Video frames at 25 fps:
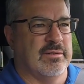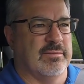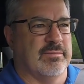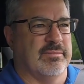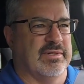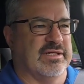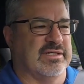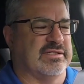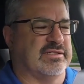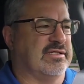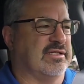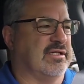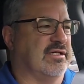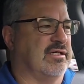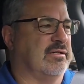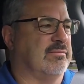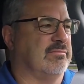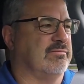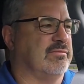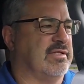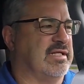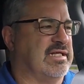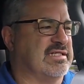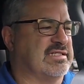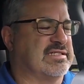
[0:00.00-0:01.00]
But
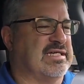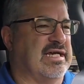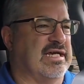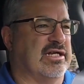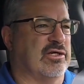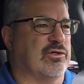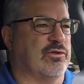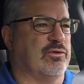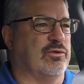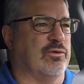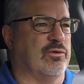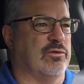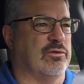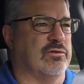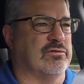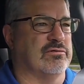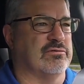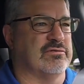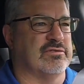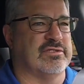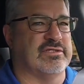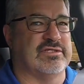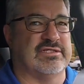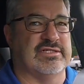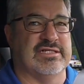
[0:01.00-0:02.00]
that's kind of
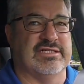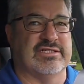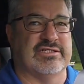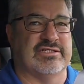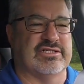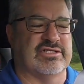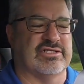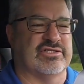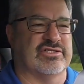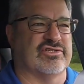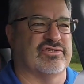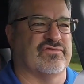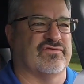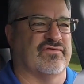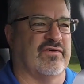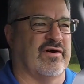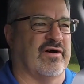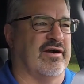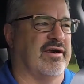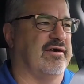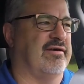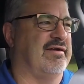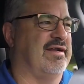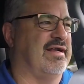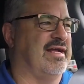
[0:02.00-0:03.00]
cool, just as
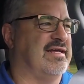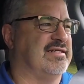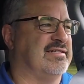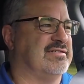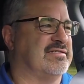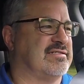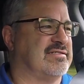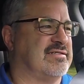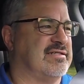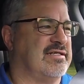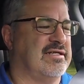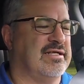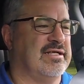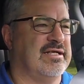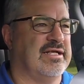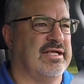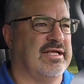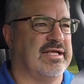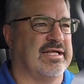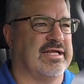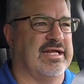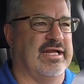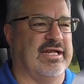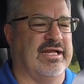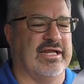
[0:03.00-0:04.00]
far as
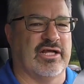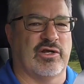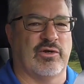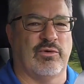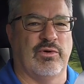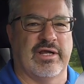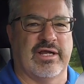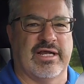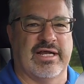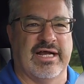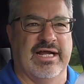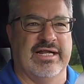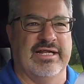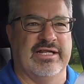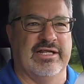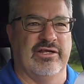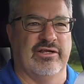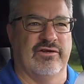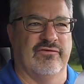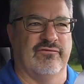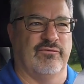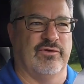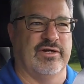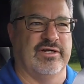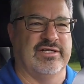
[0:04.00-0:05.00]
getting the quick
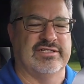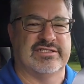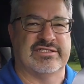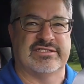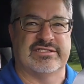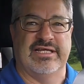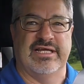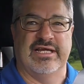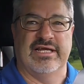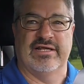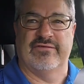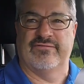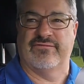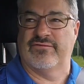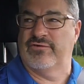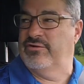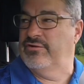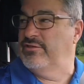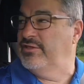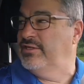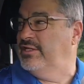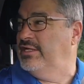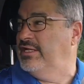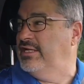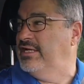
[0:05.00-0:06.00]
idea of where you stand for
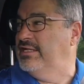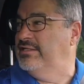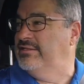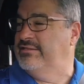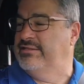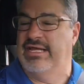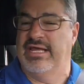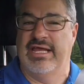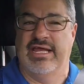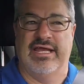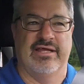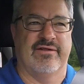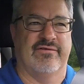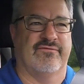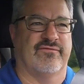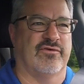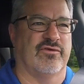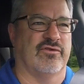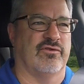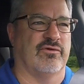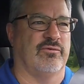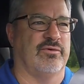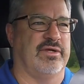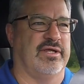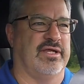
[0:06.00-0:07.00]
the day and for
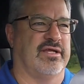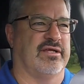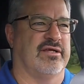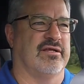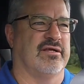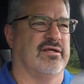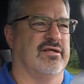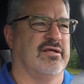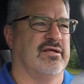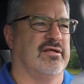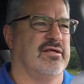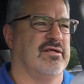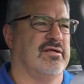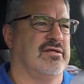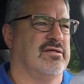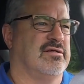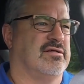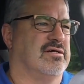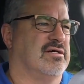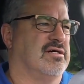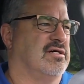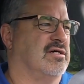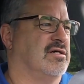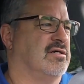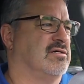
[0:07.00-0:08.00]
the week.
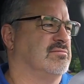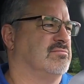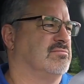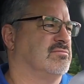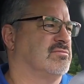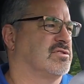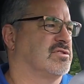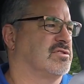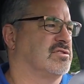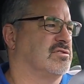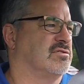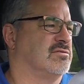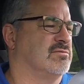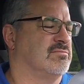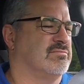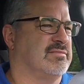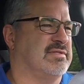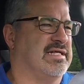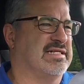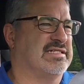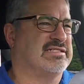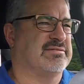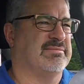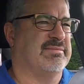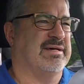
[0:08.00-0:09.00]
So
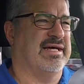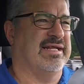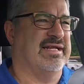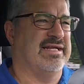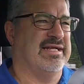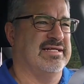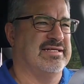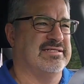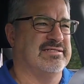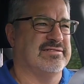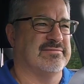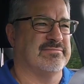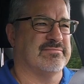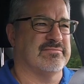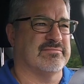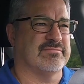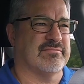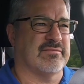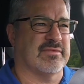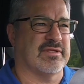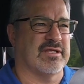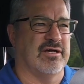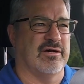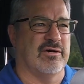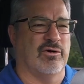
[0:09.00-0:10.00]
that's about it.
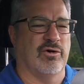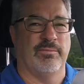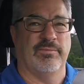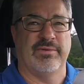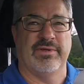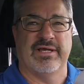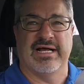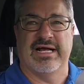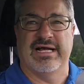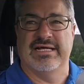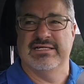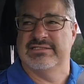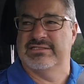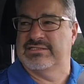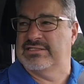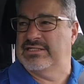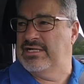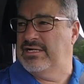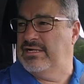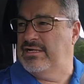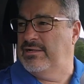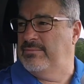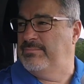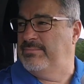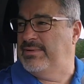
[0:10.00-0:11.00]
I hope you guys,
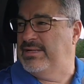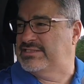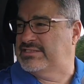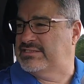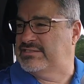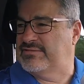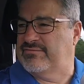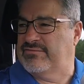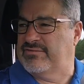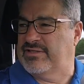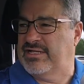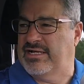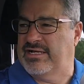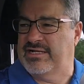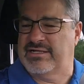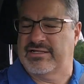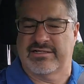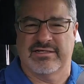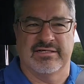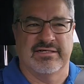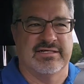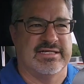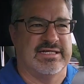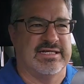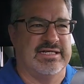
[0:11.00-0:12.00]
best of luck
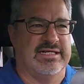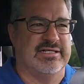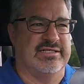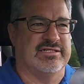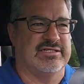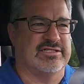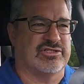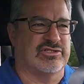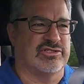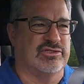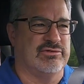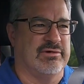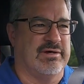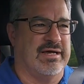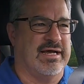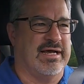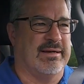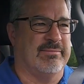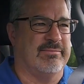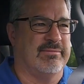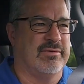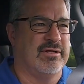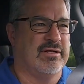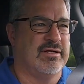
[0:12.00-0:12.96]
getting this new app.